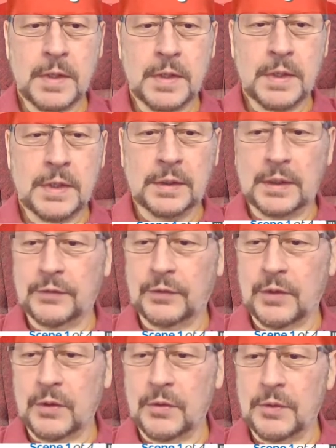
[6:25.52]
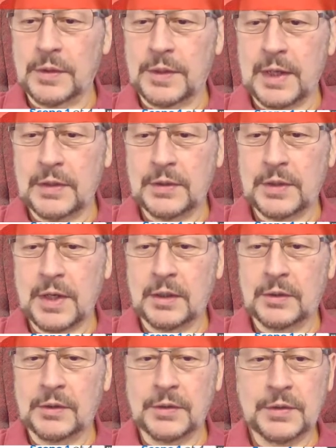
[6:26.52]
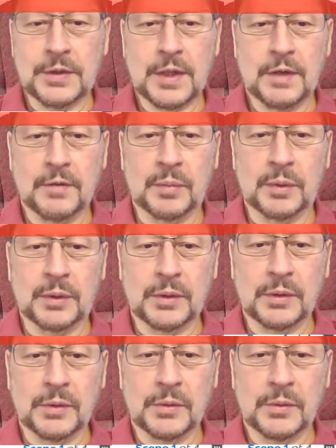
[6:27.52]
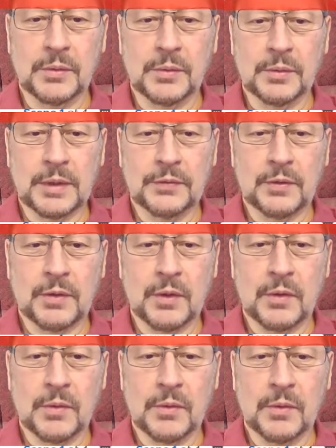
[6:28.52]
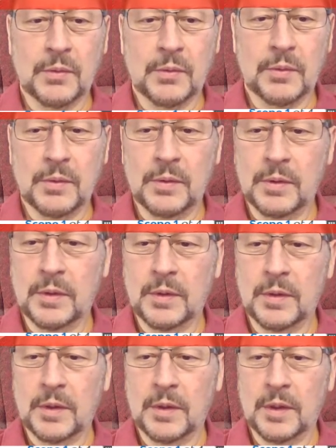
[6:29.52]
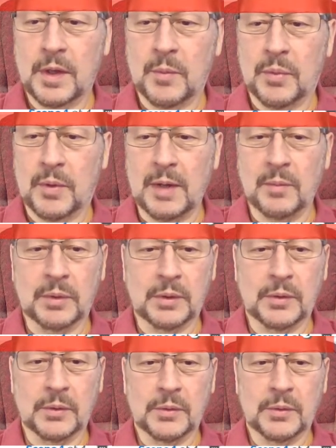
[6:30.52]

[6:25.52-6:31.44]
Let's go the text color, instead of blue, let's go a bright blue.